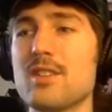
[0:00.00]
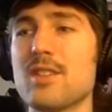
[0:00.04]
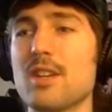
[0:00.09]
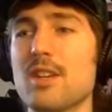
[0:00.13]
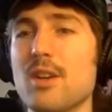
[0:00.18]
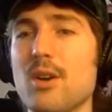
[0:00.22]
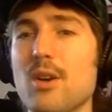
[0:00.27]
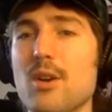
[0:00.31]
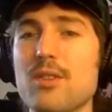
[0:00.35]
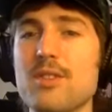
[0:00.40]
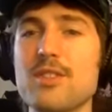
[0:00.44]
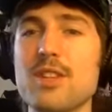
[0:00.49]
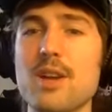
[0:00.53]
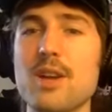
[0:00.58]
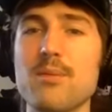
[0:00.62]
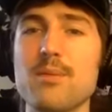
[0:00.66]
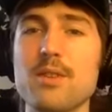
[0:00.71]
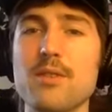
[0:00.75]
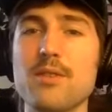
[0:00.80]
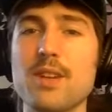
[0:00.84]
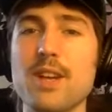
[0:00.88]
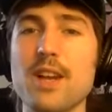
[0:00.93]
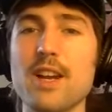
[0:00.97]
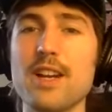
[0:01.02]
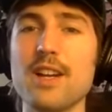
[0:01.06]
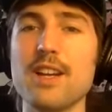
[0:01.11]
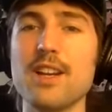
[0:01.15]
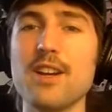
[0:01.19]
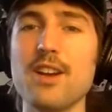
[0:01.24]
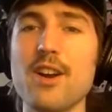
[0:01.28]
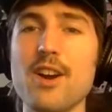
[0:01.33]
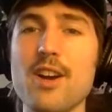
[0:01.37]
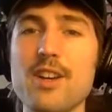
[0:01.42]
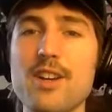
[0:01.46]
concept of getting
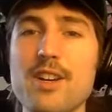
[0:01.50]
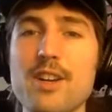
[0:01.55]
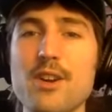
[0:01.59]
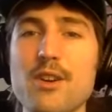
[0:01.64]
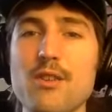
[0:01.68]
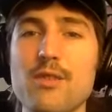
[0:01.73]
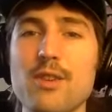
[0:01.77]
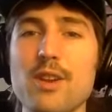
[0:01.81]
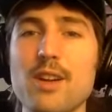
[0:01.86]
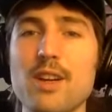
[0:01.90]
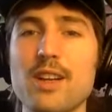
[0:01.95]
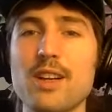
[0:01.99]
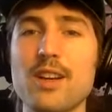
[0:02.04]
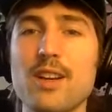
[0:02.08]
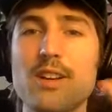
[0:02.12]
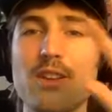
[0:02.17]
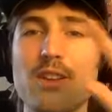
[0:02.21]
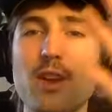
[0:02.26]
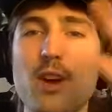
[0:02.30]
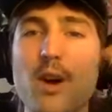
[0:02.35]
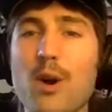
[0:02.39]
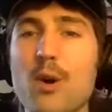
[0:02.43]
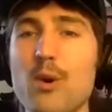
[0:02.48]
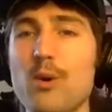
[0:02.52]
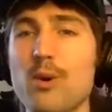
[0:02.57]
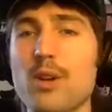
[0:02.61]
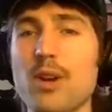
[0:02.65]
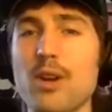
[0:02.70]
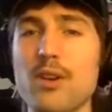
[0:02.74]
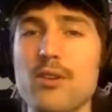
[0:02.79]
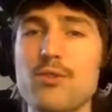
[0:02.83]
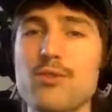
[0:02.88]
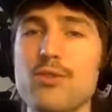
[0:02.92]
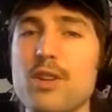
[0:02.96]
an idea of like the whole
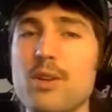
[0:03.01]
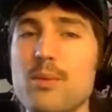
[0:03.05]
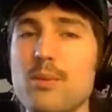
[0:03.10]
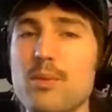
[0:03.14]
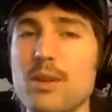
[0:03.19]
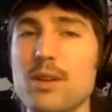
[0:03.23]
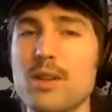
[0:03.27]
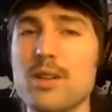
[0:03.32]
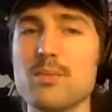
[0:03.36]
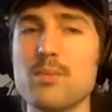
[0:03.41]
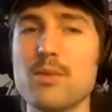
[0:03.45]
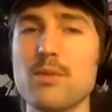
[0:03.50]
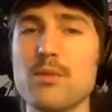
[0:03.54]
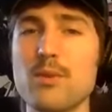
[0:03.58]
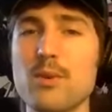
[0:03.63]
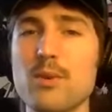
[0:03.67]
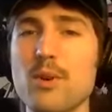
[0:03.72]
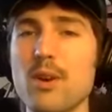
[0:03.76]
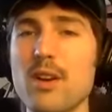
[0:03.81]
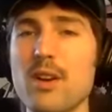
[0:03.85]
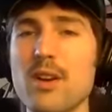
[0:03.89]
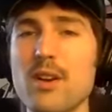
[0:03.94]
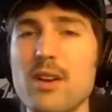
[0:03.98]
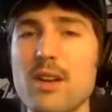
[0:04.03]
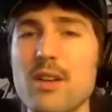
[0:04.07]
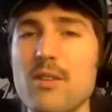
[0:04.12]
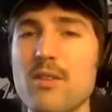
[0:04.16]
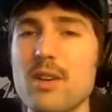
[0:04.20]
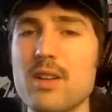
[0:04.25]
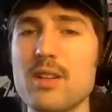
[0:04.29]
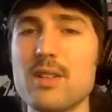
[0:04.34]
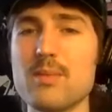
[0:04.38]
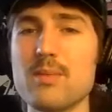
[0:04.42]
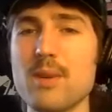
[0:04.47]
country because before I'd only
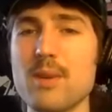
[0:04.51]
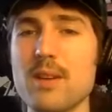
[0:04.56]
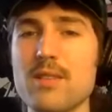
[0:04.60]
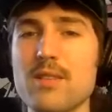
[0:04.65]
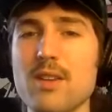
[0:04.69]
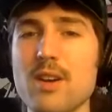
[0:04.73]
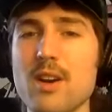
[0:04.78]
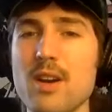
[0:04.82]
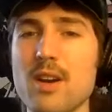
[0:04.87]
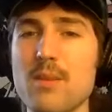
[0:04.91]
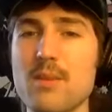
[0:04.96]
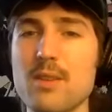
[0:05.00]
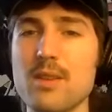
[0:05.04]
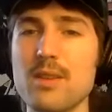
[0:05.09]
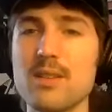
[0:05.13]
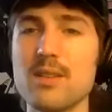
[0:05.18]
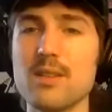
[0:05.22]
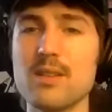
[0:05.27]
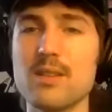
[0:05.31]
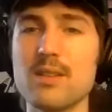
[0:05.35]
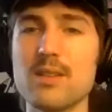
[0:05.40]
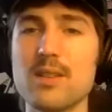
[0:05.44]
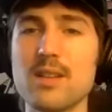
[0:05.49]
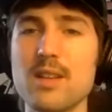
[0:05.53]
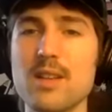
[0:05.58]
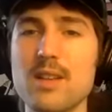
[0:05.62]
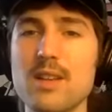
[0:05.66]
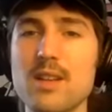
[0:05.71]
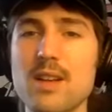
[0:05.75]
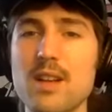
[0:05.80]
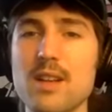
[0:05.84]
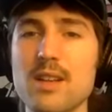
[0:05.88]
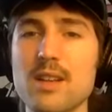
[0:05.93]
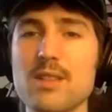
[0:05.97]
really spent time in
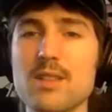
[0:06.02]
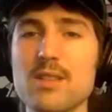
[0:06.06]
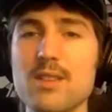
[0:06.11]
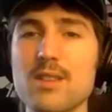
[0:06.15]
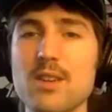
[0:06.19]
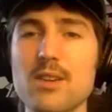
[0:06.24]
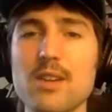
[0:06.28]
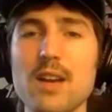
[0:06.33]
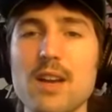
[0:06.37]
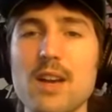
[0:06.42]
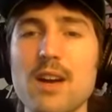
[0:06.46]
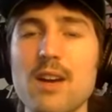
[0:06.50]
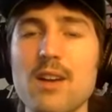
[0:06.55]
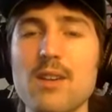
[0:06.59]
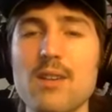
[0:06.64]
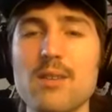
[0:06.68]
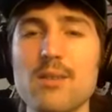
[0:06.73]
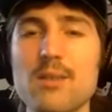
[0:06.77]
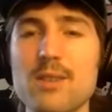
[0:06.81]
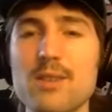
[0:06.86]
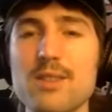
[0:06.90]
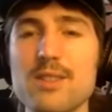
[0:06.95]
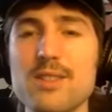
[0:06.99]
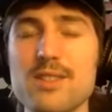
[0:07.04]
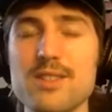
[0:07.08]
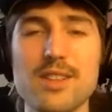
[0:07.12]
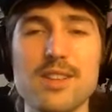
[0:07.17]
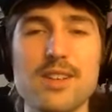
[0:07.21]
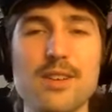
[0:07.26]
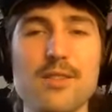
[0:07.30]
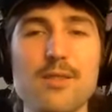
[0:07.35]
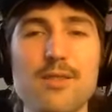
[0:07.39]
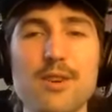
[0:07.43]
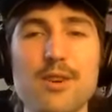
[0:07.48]
like SoCal, which is
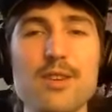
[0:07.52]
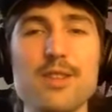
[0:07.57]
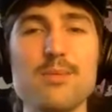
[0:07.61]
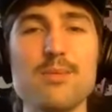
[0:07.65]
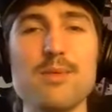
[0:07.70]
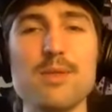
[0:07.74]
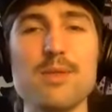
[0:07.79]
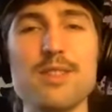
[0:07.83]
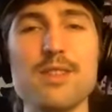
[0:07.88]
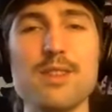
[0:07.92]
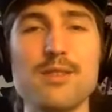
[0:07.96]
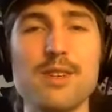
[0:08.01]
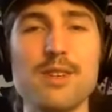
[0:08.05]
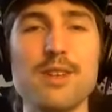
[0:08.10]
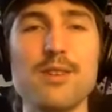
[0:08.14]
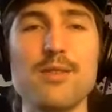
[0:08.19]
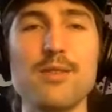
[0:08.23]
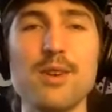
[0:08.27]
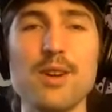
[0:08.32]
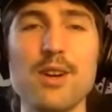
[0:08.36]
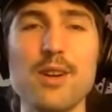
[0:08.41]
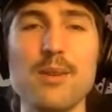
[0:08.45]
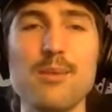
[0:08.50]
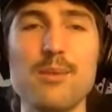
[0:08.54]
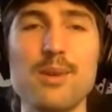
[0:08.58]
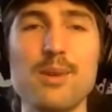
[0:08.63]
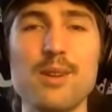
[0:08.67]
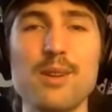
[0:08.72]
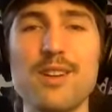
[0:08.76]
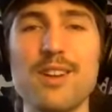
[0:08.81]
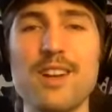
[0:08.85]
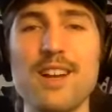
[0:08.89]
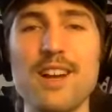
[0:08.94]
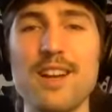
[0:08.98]
like a very specific vibe
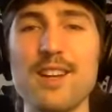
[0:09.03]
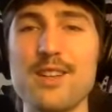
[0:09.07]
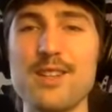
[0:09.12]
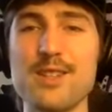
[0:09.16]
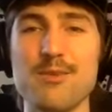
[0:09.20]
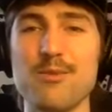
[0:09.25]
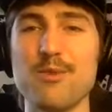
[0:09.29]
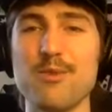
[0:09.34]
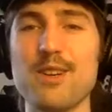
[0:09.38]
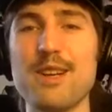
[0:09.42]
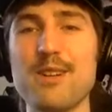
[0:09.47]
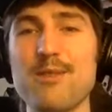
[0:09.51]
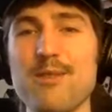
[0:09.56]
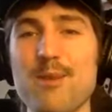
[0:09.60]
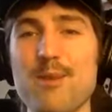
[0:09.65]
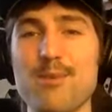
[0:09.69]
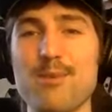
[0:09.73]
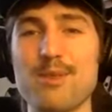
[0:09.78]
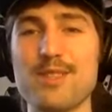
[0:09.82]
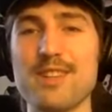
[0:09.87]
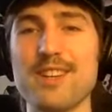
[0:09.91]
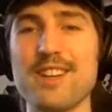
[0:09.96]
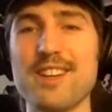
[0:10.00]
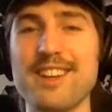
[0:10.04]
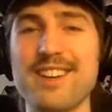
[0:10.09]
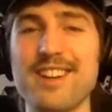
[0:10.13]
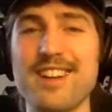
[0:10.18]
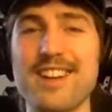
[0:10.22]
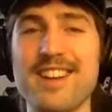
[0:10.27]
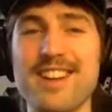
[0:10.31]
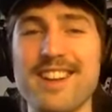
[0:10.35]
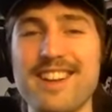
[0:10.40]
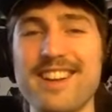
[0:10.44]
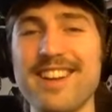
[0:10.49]
and doesn't really represent
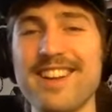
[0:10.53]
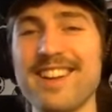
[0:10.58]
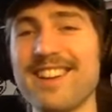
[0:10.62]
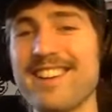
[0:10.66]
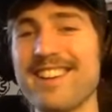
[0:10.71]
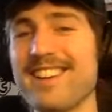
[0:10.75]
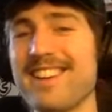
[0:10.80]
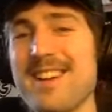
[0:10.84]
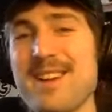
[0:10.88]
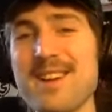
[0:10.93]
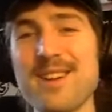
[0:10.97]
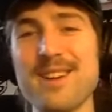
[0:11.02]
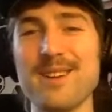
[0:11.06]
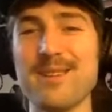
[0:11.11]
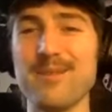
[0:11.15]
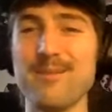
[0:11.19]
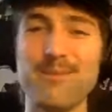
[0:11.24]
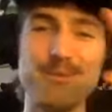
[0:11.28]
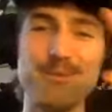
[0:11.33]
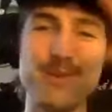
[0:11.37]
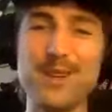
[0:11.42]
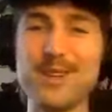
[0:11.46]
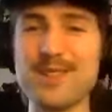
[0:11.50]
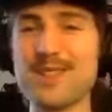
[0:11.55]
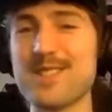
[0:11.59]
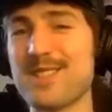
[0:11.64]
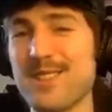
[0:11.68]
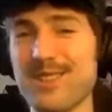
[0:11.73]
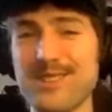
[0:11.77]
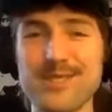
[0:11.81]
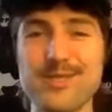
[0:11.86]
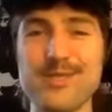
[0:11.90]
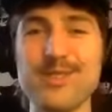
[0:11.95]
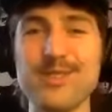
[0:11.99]
like most
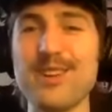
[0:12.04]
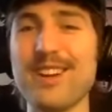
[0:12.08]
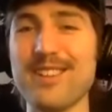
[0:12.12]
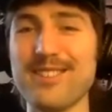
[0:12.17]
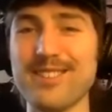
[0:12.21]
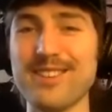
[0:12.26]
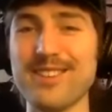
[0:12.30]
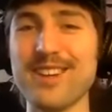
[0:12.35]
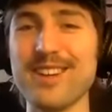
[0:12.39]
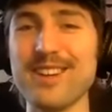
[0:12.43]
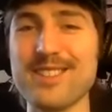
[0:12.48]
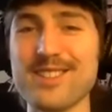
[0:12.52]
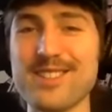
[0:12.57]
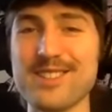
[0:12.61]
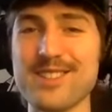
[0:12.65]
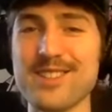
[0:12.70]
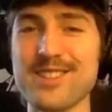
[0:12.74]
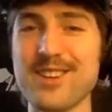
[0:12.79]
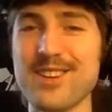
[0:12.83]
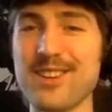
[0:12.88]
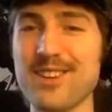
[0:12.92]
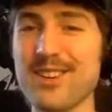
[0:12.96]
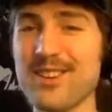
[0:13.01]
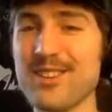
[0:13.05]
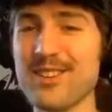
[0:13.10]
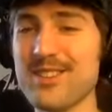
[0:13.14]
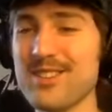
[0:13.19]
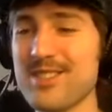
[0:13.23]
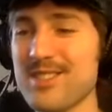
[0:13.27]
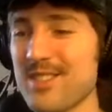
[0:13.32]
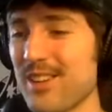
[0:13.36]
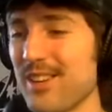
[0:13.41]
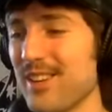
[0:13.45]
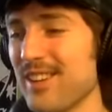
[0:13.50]
of whatever else is going on.
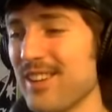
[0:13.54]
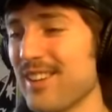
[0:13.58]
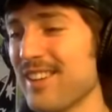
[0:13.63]
So